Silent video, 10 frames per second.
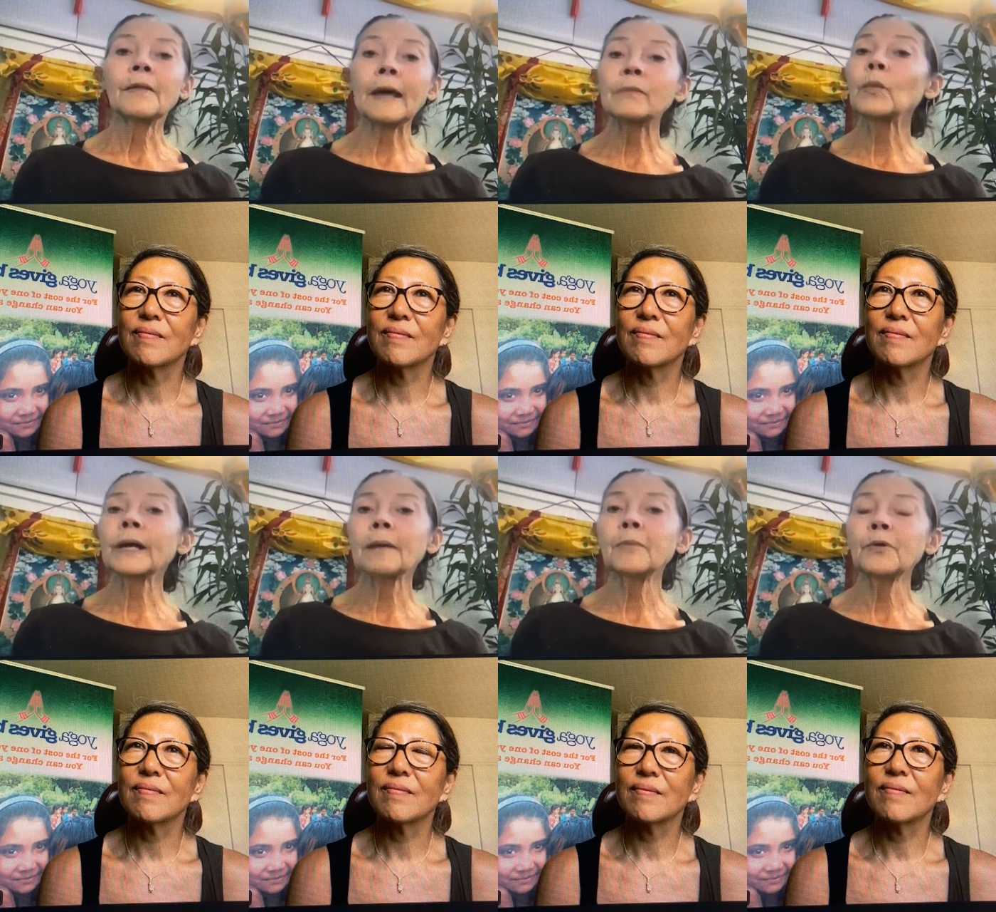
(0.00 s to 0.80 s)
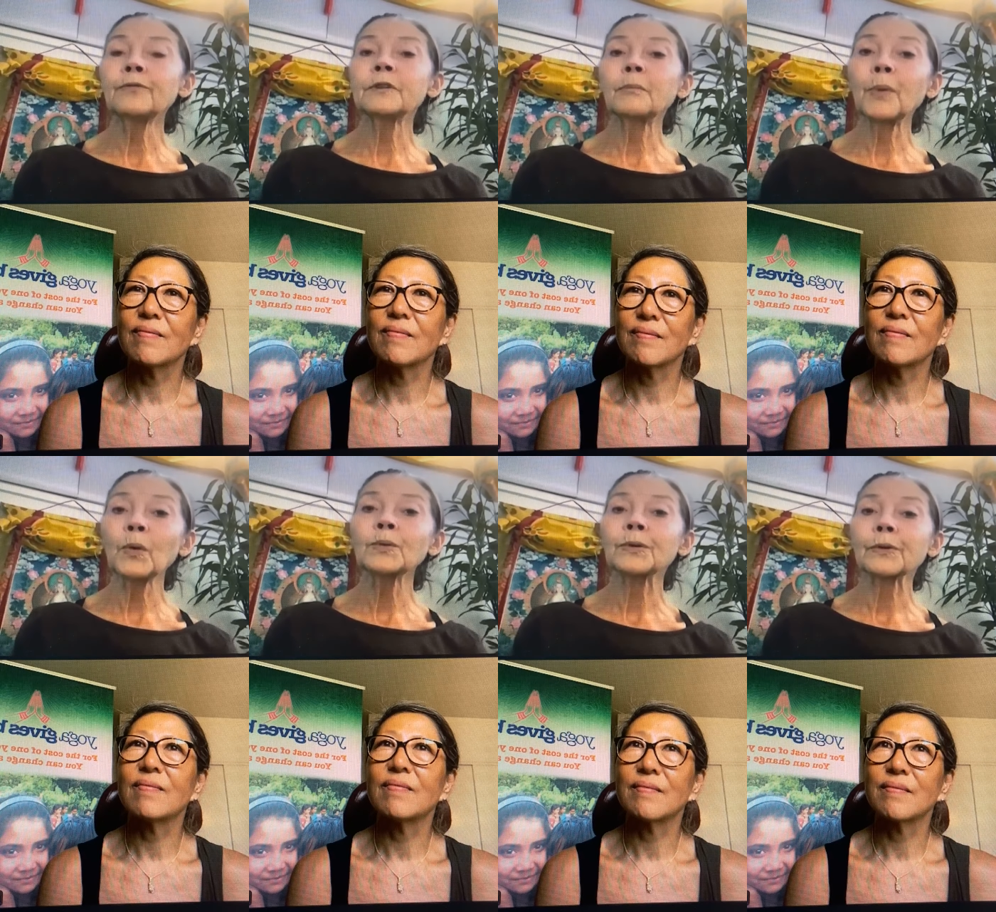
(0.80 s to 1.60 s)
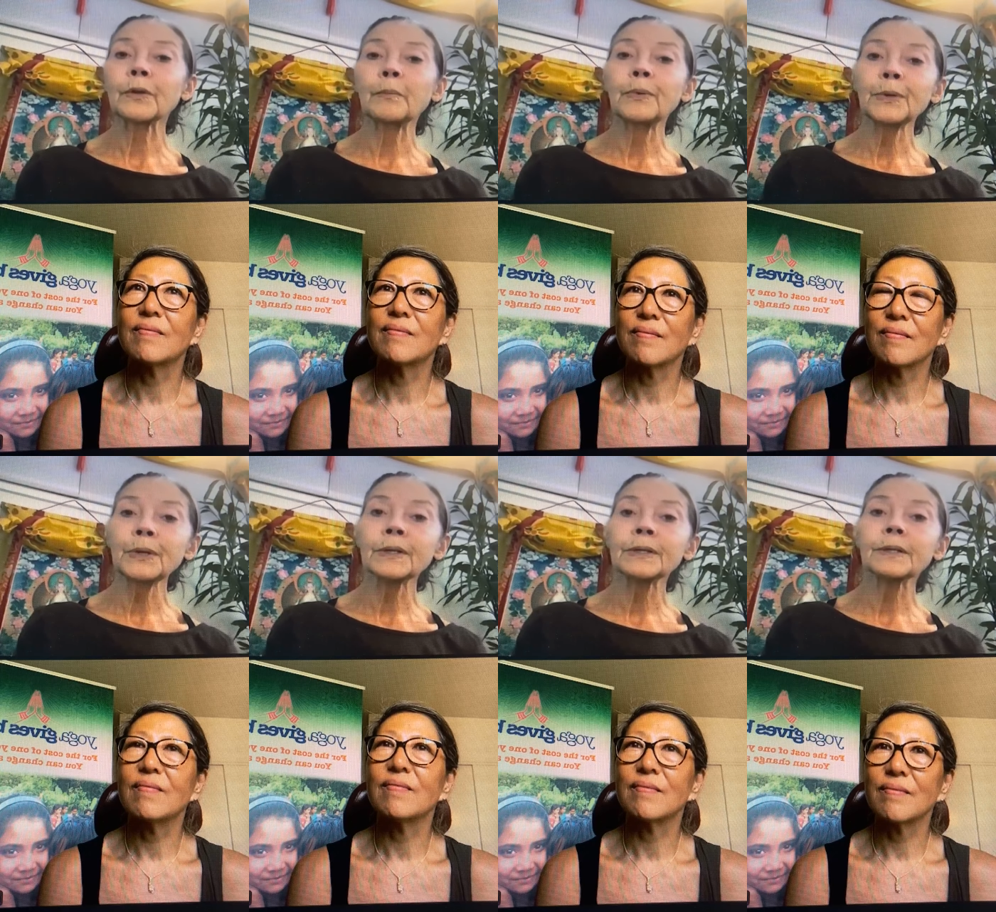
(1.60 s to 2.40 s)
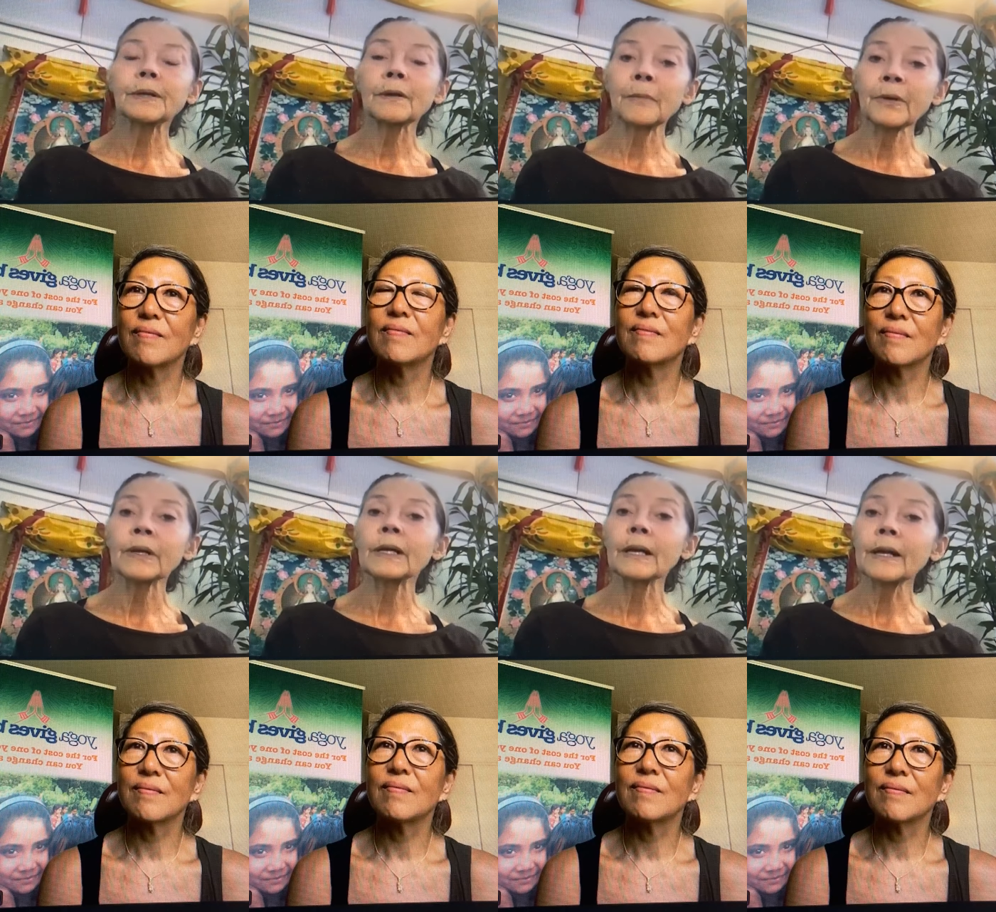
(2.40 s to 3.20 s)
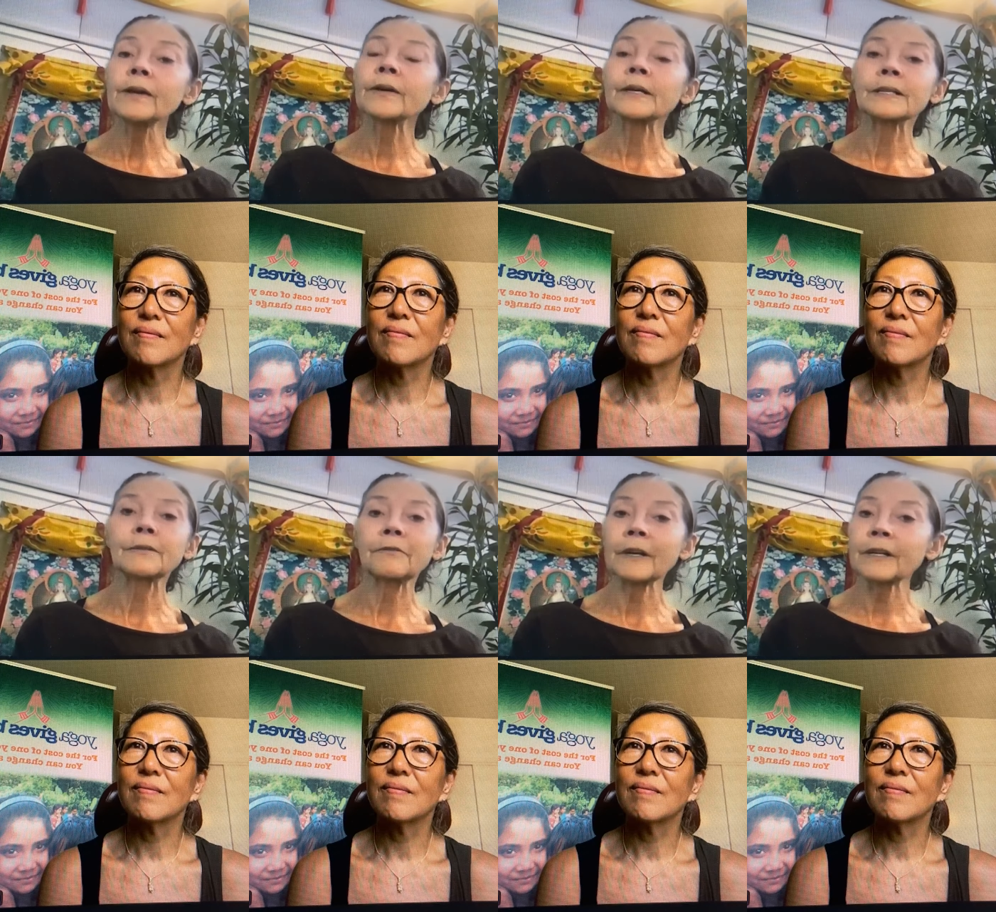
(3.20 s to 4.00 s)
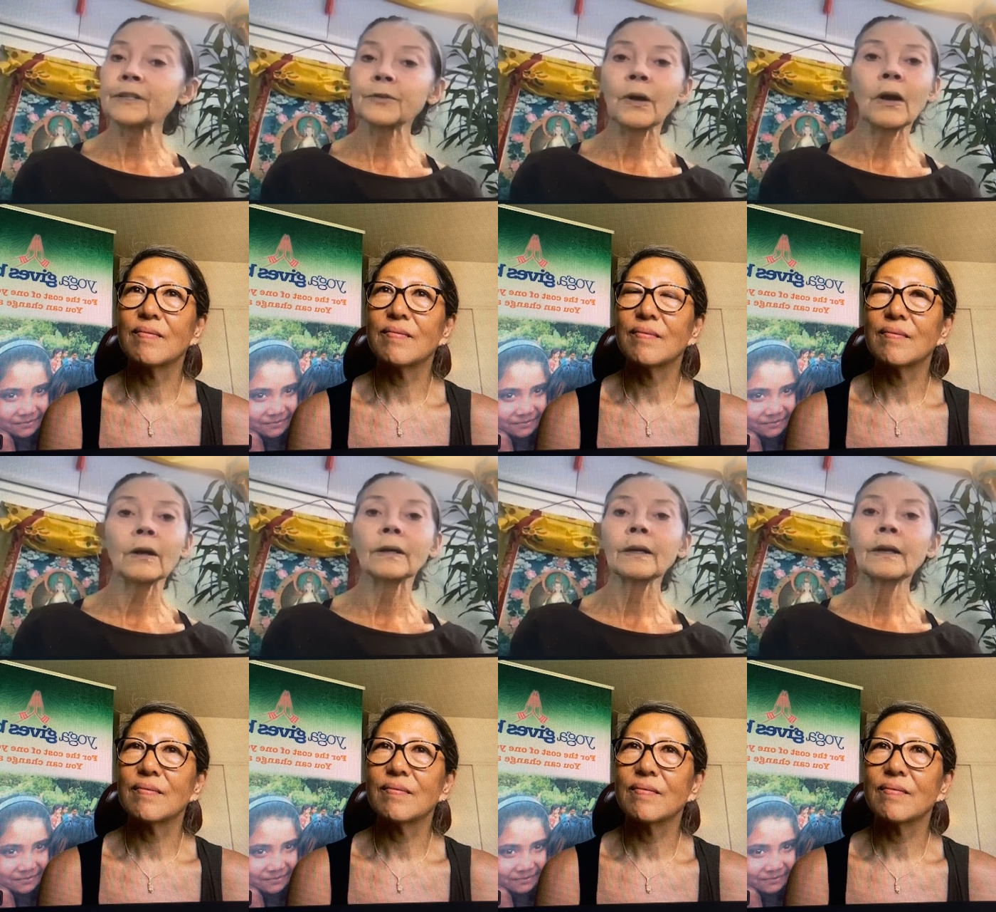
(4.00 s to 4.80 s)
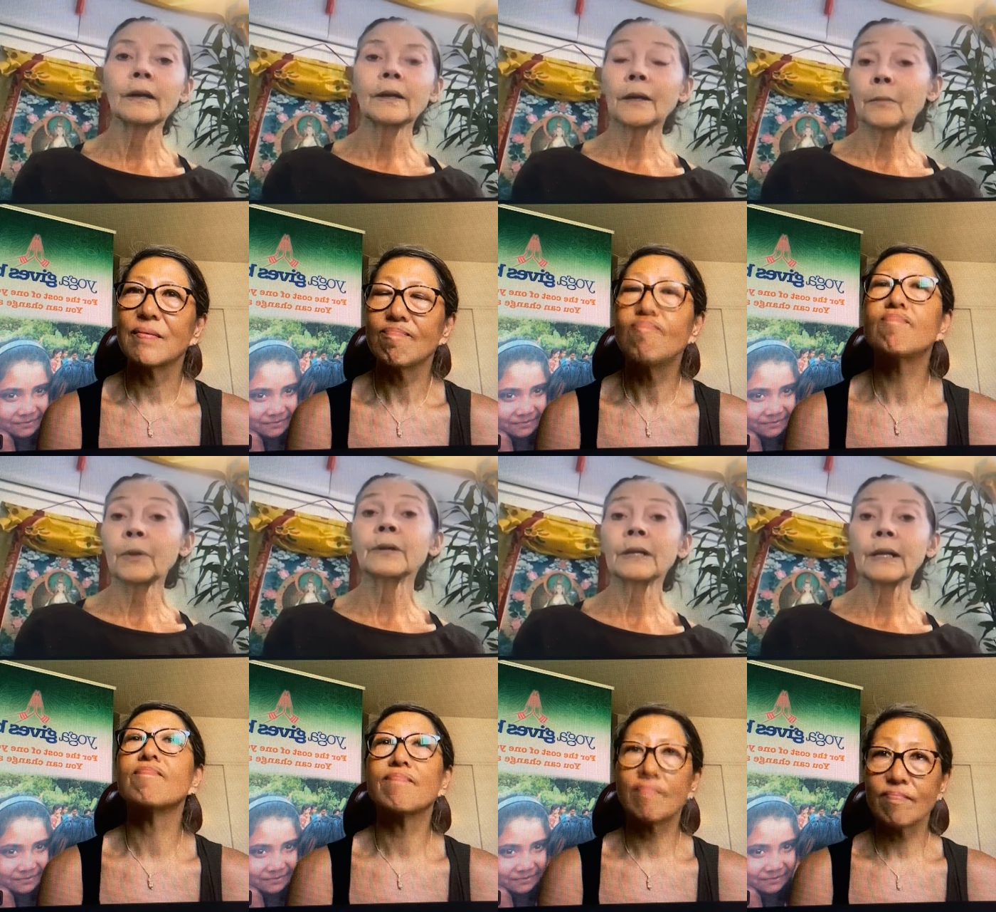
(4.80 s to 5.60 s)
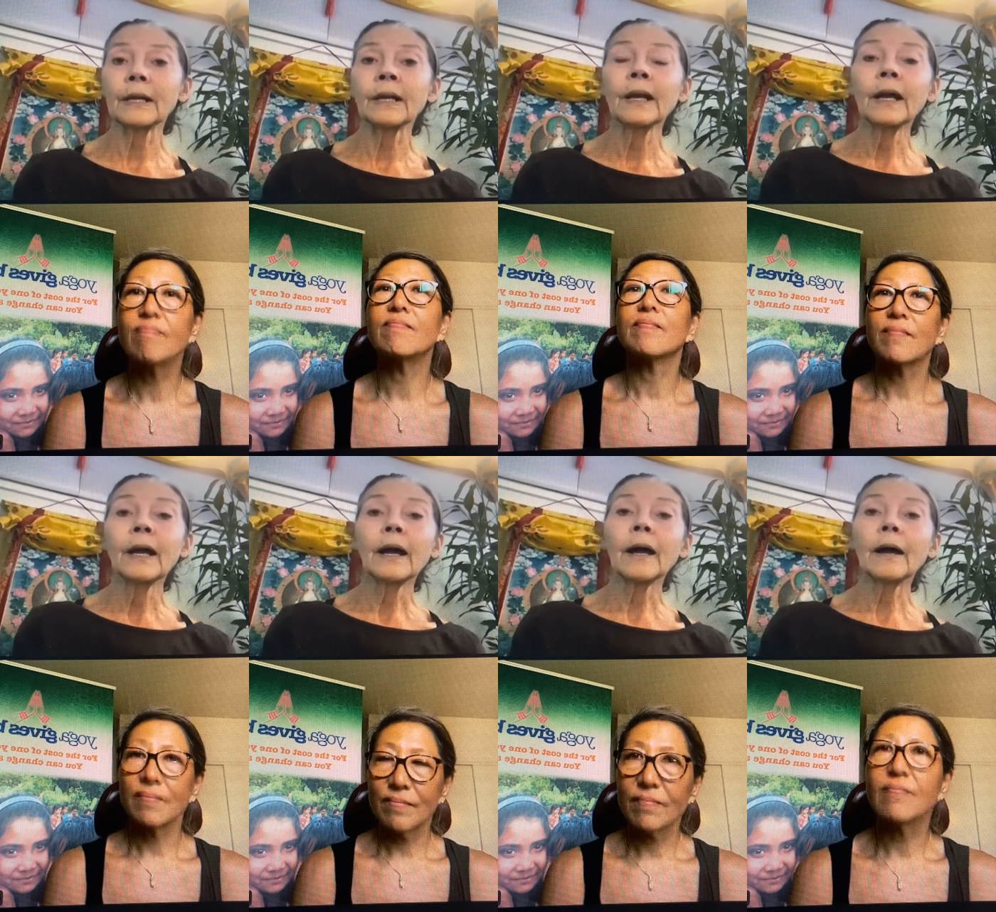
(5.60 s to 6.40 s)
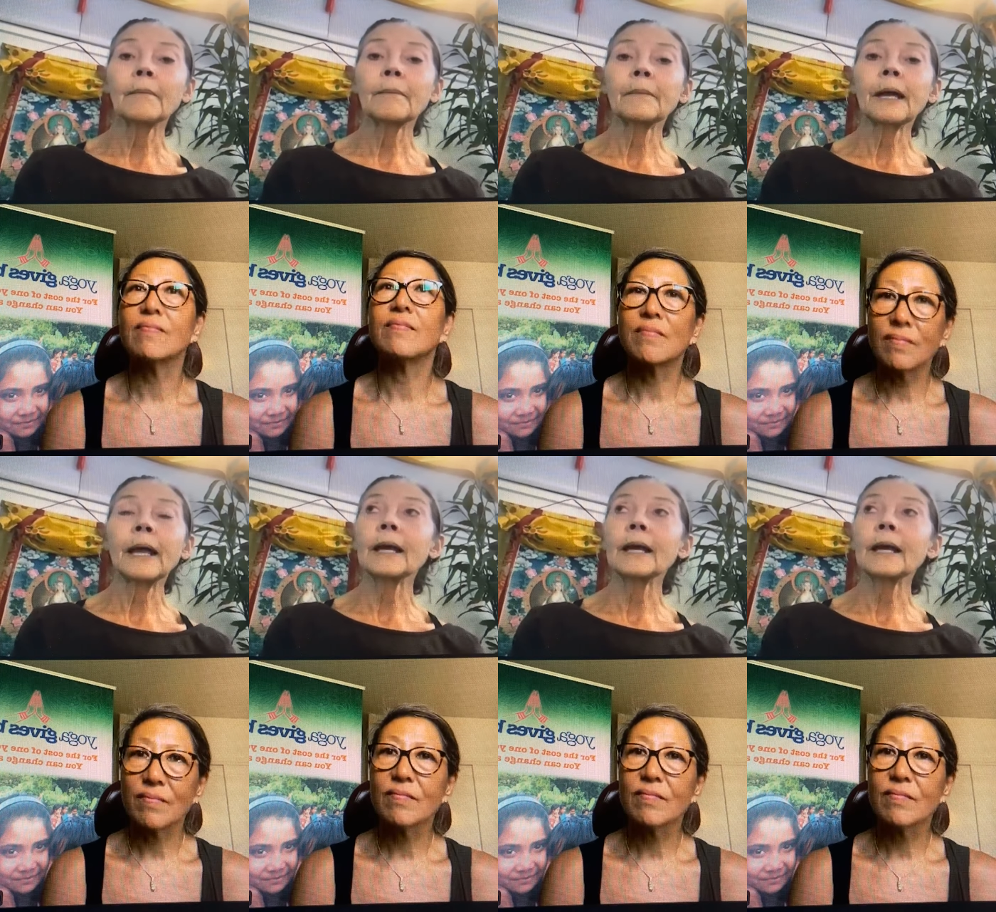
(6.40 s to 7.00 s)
Speaker 1: then when I moved to Boulder, the Buddhist community here is a very strong mm. community. Um,